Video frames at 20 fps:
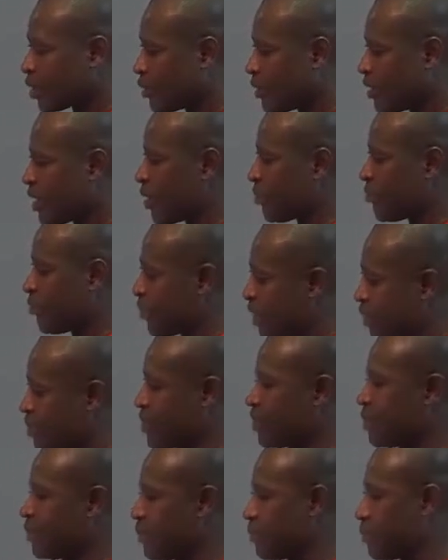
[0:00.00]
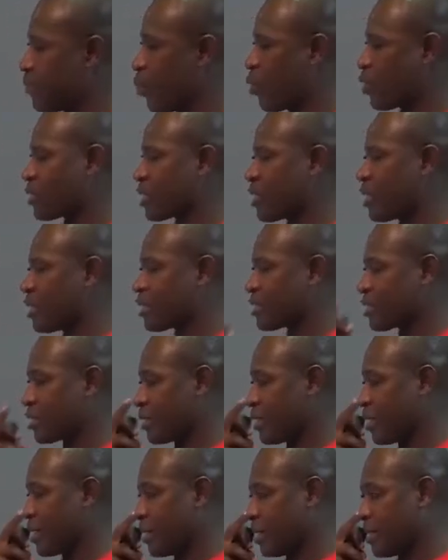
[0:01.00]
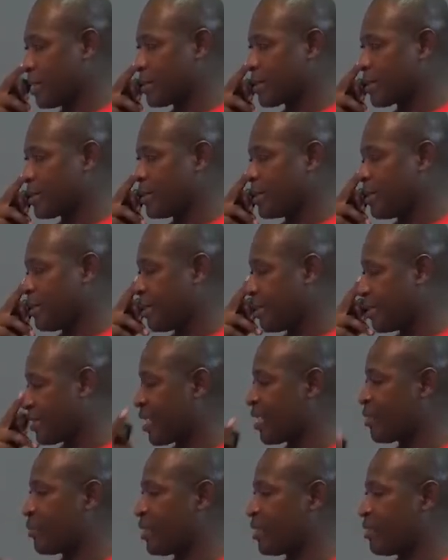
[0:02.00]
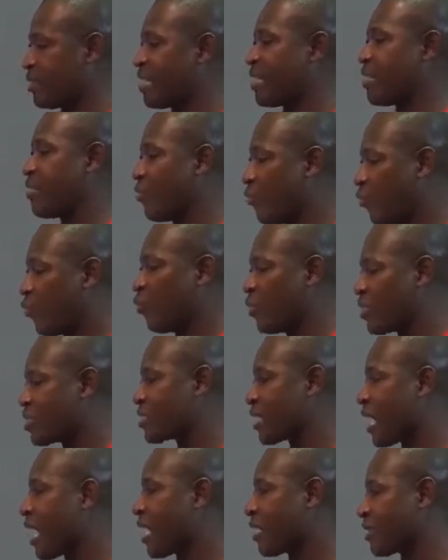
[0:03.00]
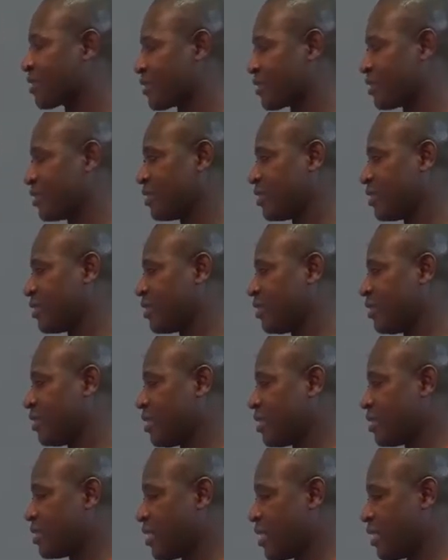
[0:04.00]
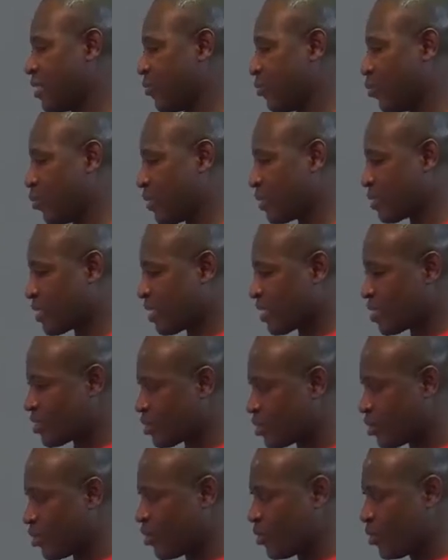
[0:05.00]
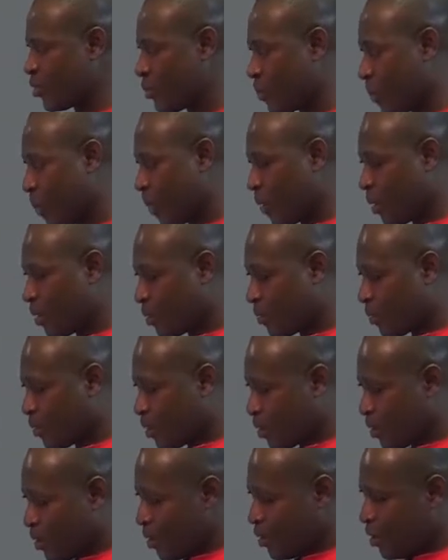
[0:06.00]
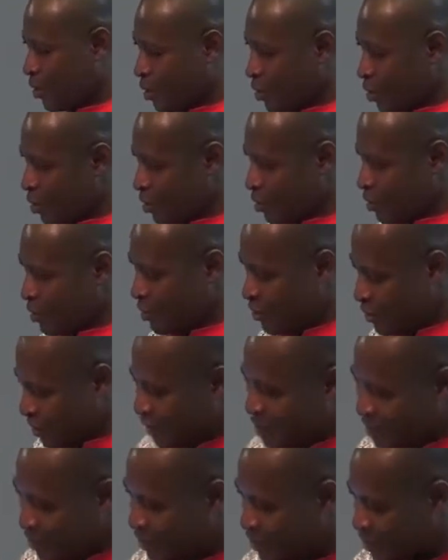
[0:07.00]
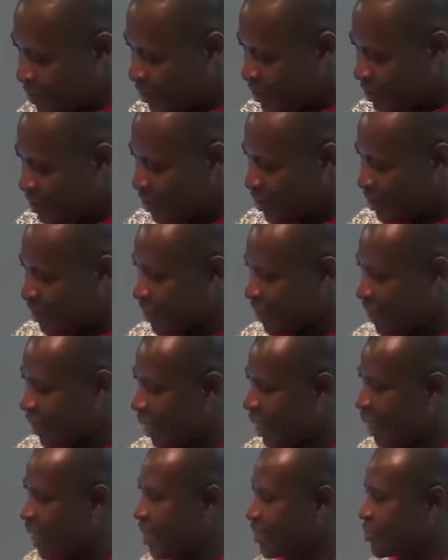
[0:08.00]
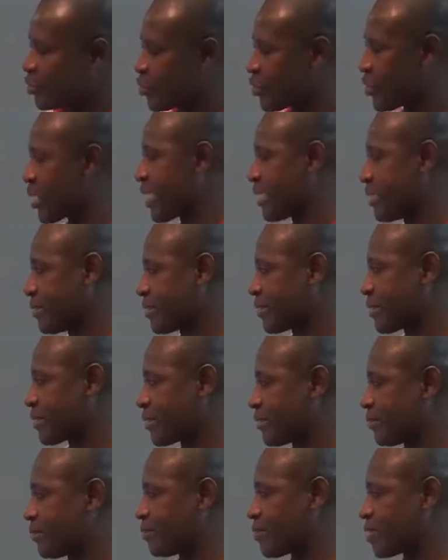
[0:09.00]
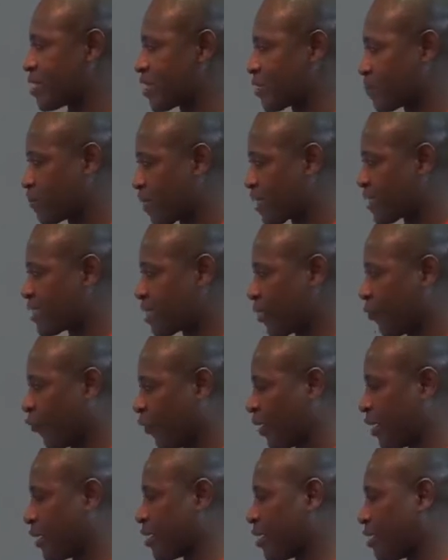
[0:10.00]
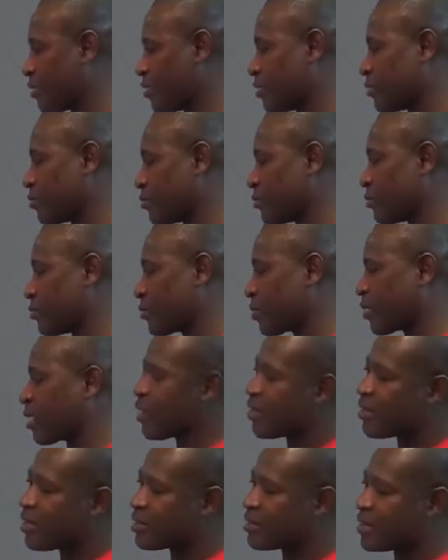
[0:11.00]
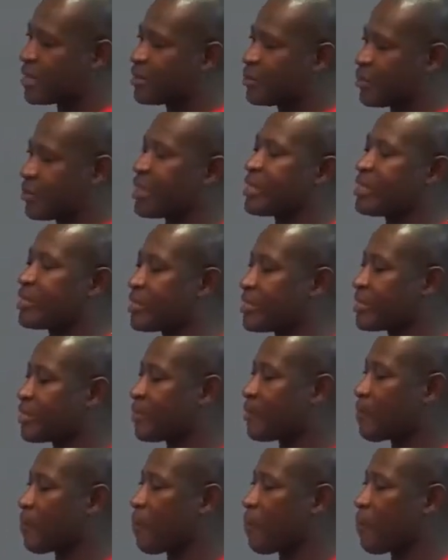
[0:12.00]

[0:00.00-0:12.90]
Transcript: they are very important and they influence us. They influence us. So these are traits, specific character traits